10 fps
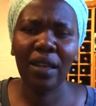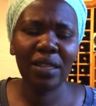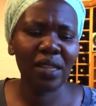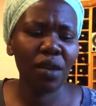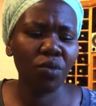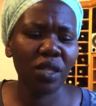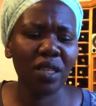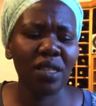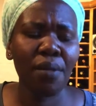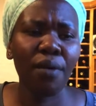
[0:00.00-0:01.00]
let's say kuti
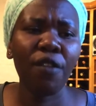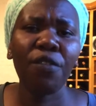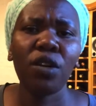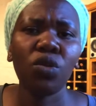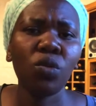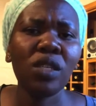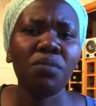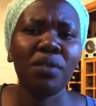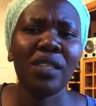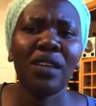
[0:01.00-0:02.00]
it's a boyfriend who is
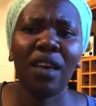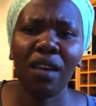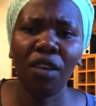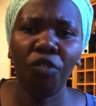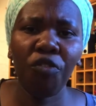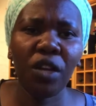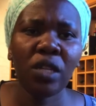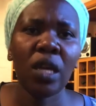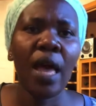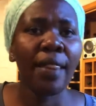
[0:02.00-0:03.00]
beating a girlfriend,